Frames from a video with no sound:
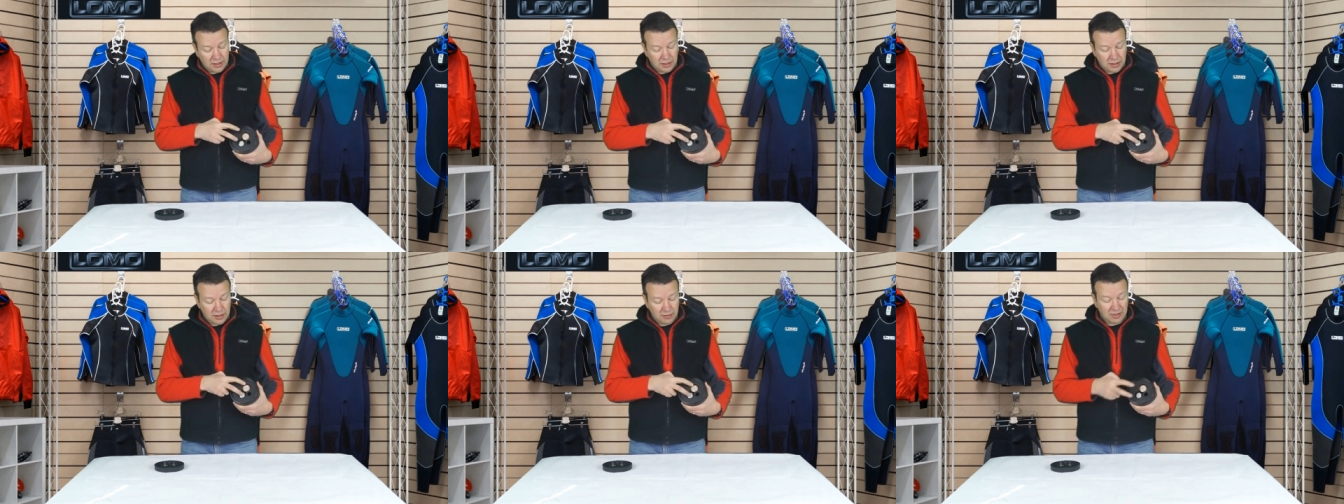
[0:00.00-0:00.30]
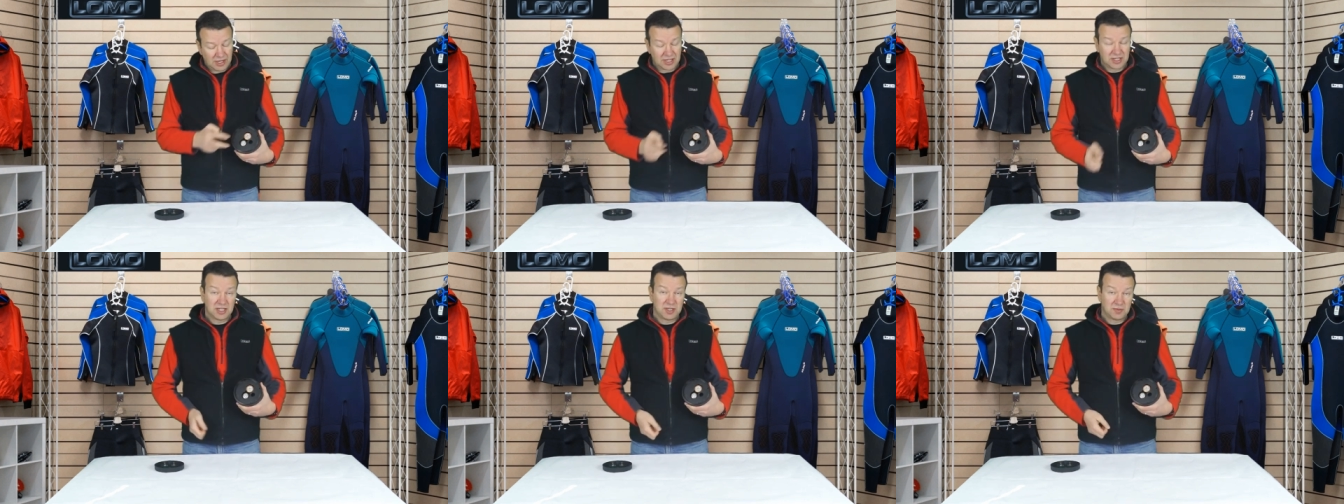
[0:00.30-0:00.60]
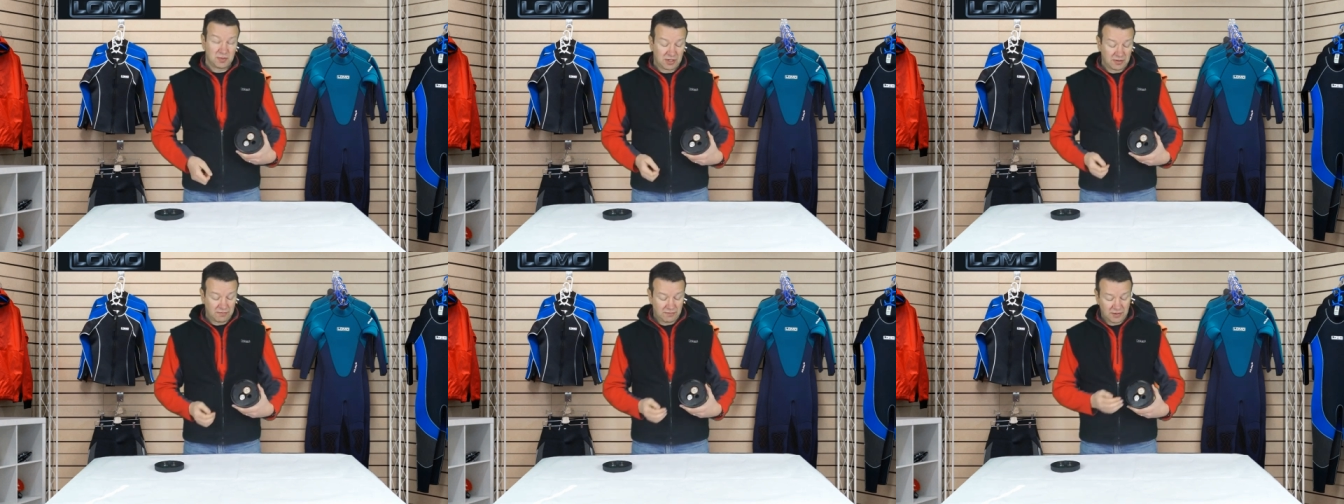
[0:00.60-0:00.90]
the batteries
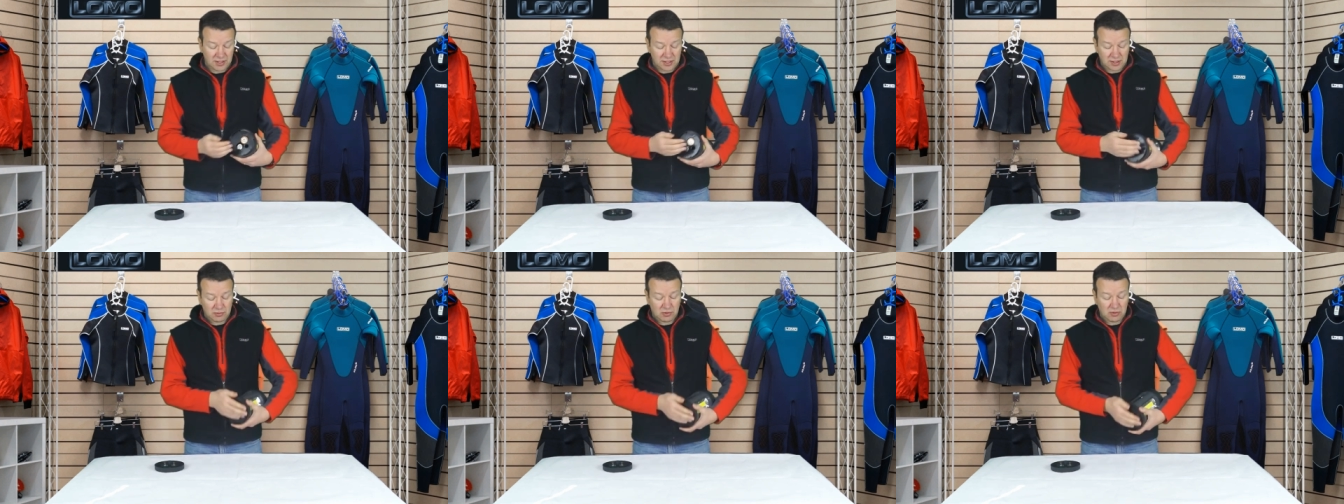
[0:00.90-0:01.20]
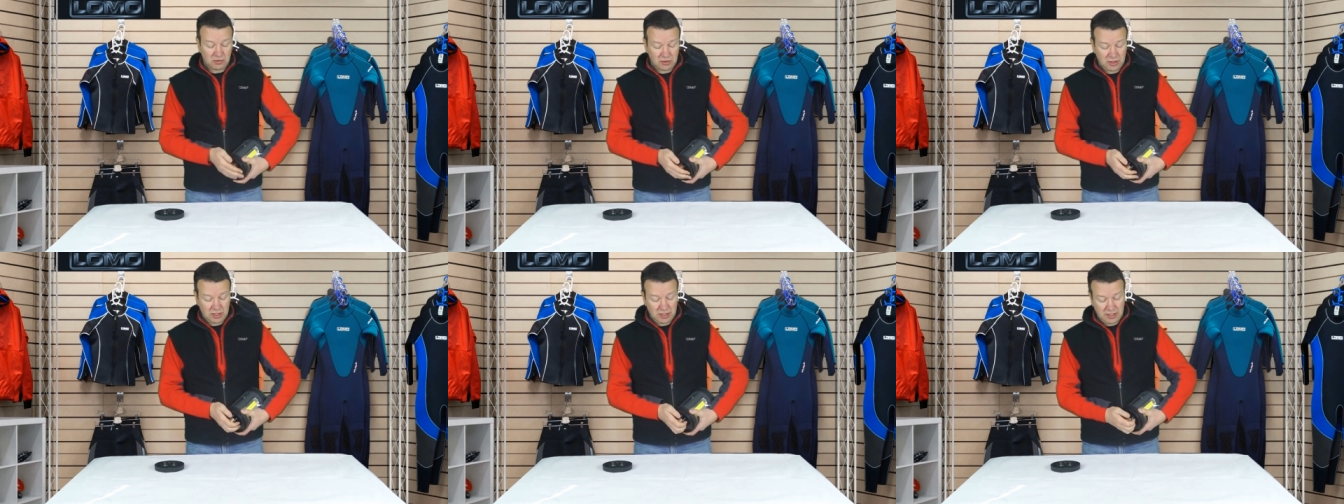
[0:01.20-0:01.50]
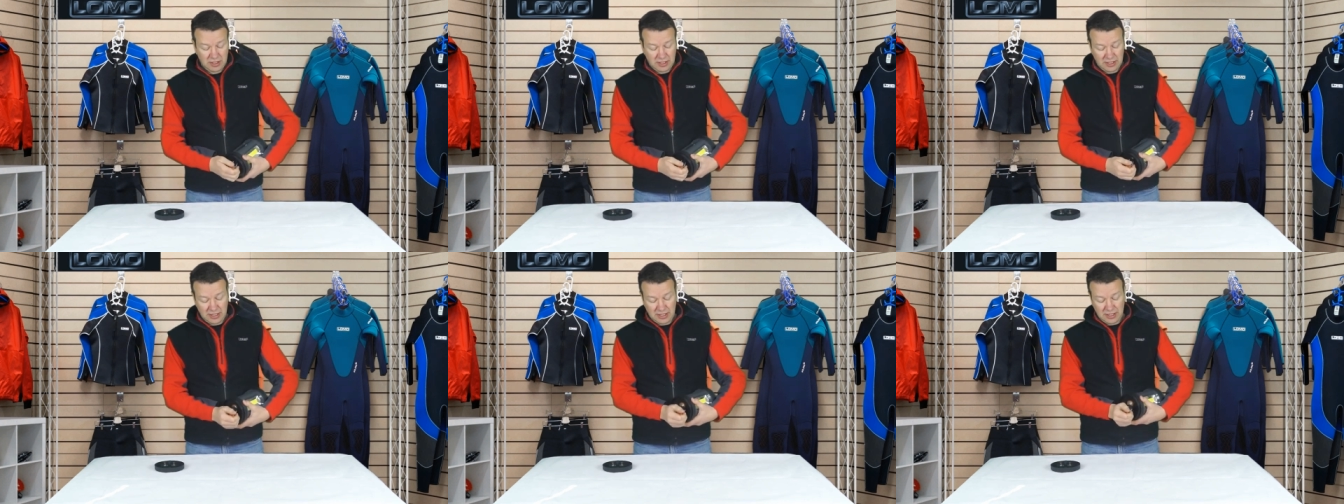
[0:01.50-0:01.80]
become visible
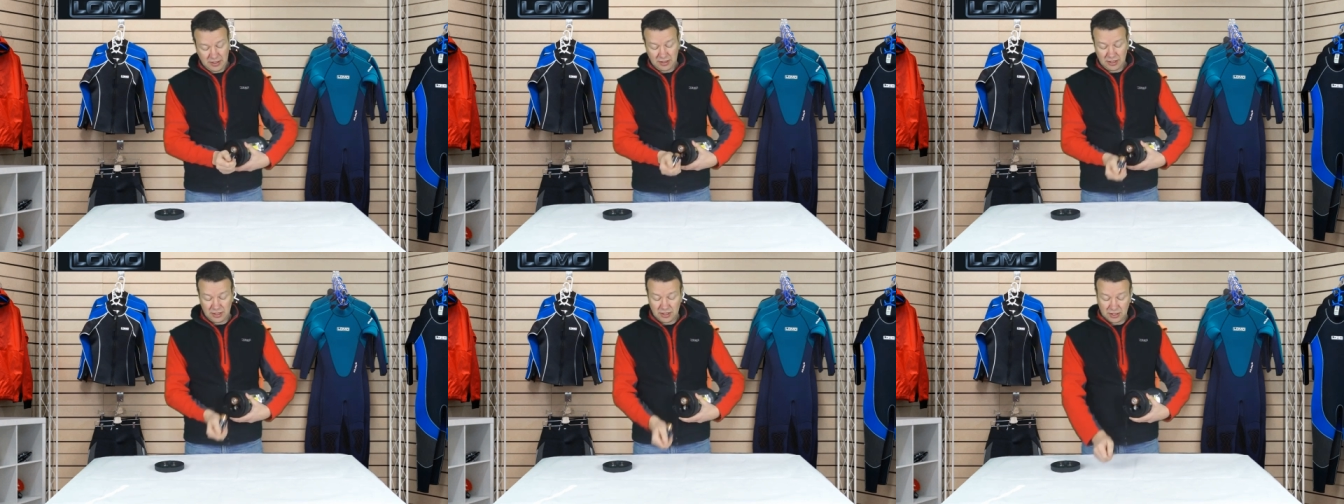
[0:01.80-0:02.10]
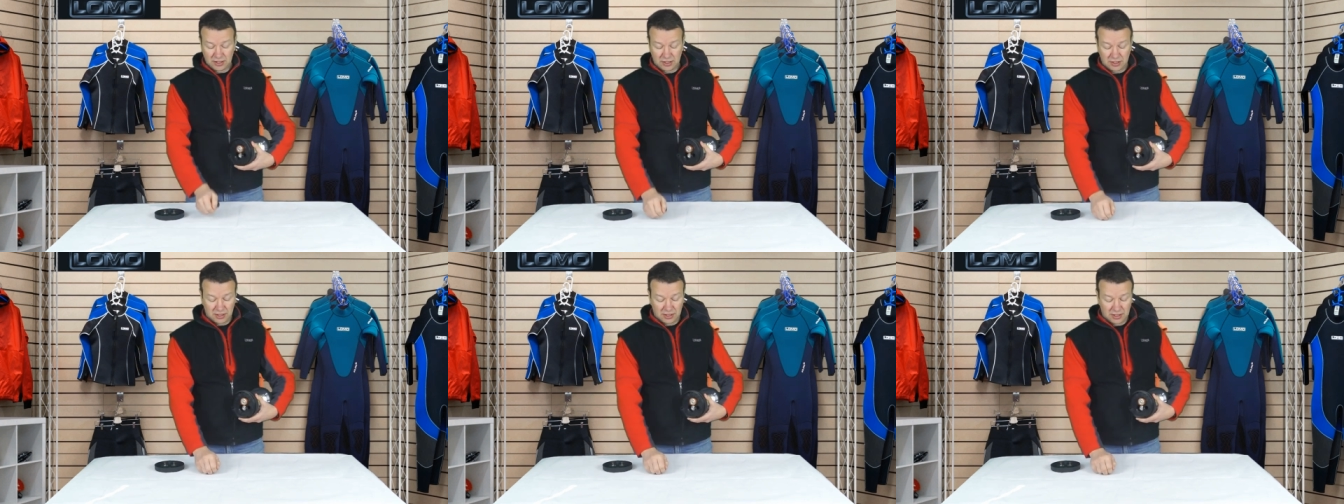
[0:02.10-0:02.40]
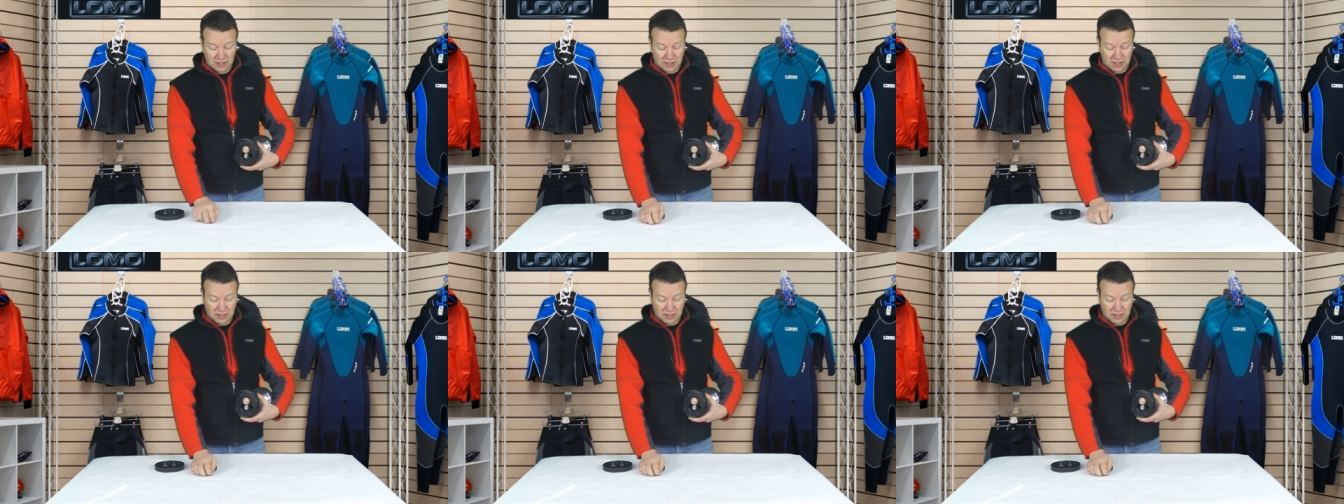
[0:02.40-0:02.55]
and they just